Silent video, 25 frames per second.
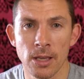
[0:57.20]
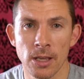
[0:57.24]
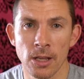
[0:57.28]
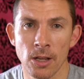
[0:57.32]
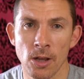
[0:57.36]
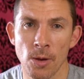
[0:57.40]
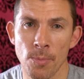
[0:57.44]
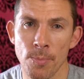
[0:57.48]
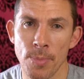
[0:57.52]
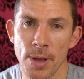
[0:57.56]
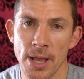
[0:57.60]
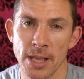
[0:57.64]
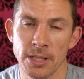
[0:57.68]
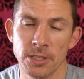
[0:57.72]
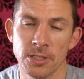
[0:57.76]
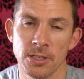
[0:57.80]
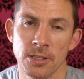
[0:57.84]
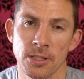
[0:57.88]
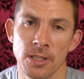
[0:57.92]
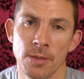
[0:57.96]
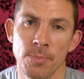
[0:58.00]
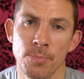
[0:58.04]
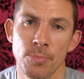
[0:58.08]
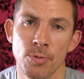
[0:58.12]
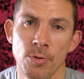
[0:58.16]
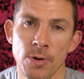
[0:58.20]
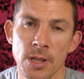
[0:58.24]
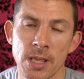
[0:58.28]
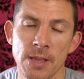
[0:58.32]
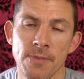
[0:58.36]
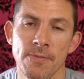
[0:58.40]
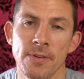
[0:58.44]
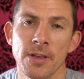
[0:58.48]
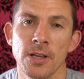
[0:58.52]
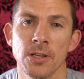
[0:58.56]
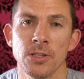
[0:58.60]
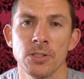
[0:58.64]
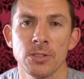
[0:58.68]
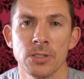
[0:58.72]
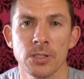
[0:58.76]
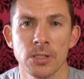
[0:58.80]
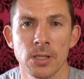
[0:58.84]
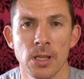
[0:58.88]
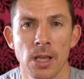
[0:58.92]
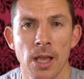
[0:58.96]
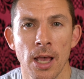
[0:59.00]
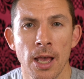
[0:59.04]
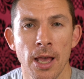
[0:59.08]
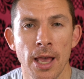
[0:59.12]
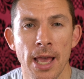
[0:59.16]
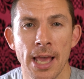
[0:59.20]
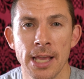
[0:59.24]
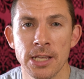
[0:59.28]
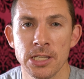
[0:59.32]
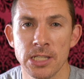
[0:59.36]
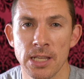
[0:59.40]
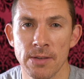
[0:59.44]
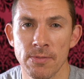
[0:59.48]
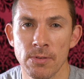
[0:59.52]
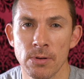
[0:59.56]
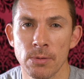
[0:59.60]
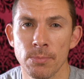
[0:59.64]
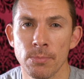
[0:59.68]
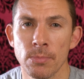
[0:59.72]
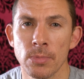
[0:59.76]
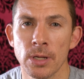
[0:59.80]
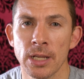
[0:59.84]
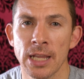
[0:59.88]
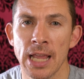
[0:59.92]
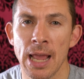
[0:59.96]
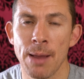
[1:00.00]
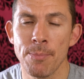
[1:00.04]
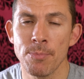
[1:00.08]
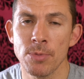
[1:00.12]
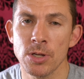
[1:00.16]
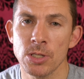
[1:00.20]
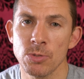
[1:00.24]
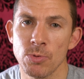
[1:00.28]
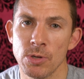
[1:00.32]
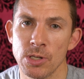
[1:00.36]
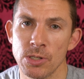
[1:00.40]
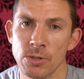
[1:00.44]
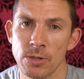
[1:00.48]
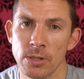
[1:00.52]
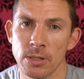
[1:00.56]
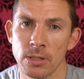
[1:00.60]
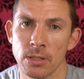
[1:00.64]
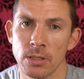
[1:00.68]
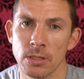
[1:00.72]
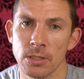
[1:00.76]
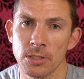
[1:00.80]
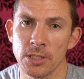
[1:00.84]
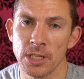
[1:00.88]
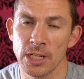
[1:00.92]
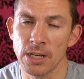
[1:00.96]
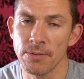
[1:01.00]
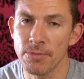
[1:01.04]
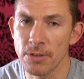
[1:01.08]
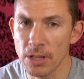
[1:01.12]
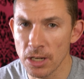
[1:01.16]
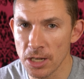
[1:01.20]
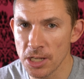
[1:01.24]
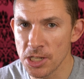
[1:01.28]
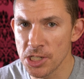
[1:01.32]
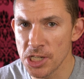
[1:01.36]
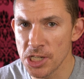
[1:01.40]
compared to the previous A7 cameras, which are significantly